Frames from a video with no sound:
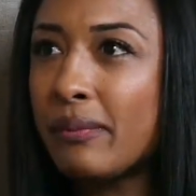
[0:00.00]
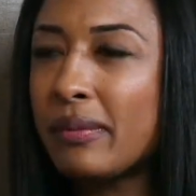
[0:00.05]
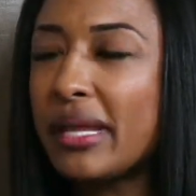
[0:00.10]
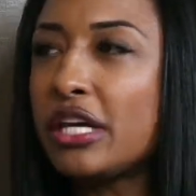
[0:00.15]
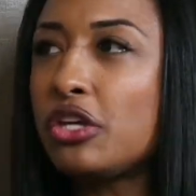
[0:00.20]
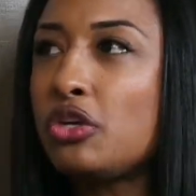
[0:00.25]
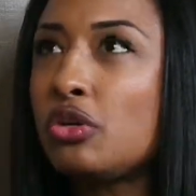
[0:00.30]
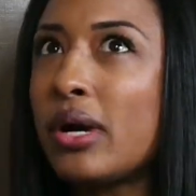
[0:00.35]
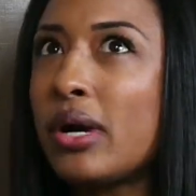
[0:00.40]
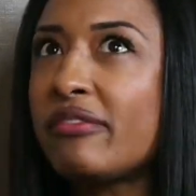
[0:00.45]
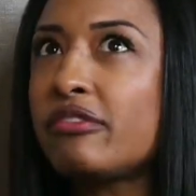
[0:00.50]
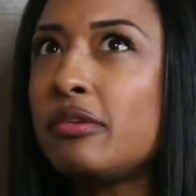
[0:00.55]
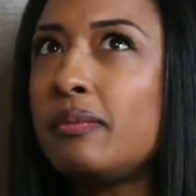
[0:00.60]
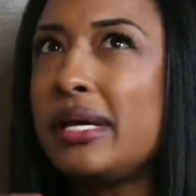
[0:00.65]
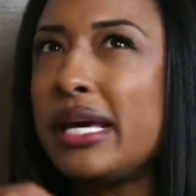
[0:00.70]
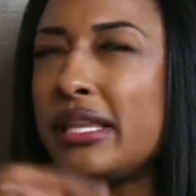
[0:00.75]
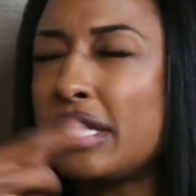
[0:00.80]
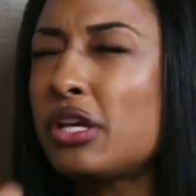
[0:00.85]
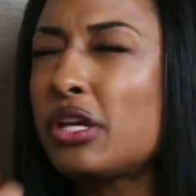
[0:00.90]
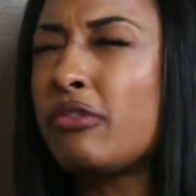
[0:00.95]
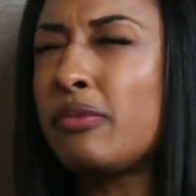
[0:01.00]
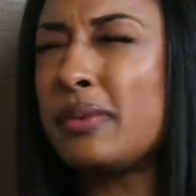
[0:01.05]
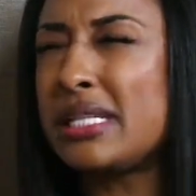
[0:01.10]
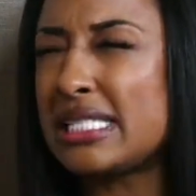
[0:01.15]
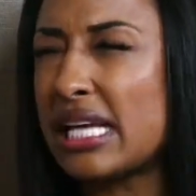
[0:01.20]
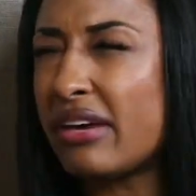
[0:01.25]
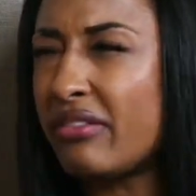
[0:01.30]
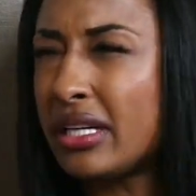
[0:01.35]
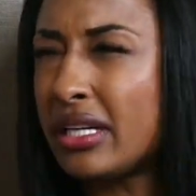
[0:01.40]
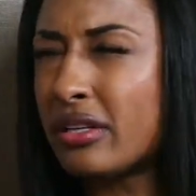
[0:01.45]
Like I think you have to be
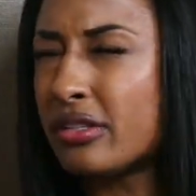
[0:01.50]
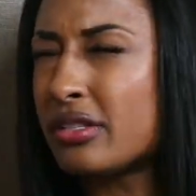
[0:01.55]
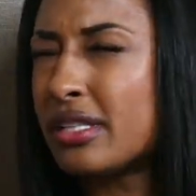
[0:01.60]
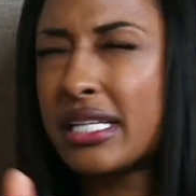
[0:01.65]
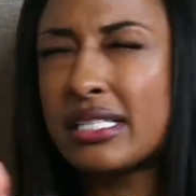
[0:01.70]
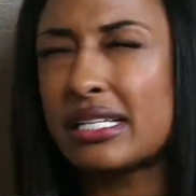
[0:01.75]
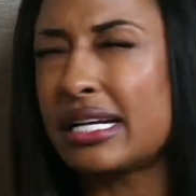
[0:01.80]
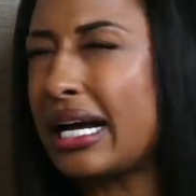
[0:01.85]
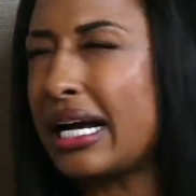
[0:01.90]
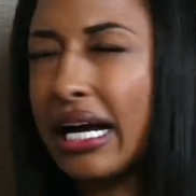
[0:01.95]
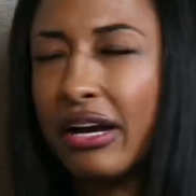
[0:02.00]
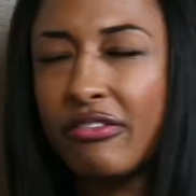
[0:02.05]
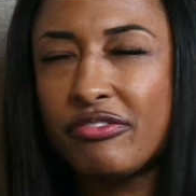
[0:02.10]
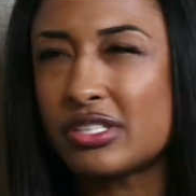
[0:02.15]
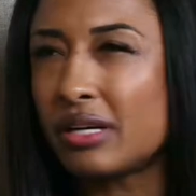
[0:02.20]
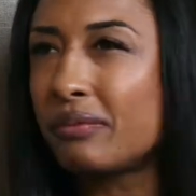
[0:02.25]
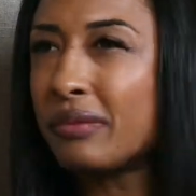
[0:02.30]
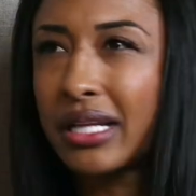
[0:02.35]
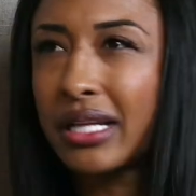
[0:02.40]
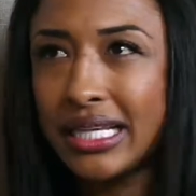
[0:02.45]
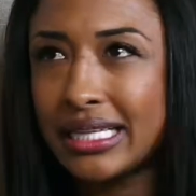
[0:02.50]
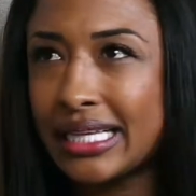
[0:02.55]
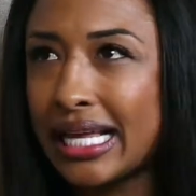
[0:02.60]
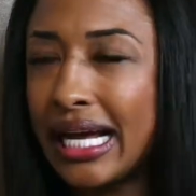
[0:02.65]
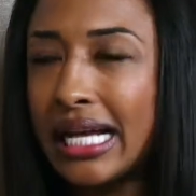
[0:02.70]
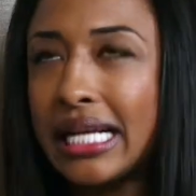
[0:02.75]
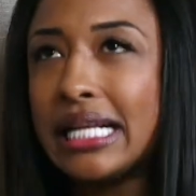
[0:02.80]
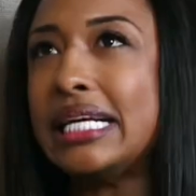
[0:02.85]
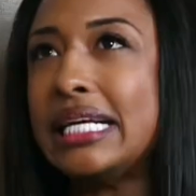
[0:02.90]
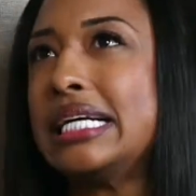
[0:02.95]
7 or 6.5, something like
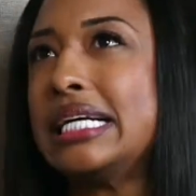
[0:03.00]
that.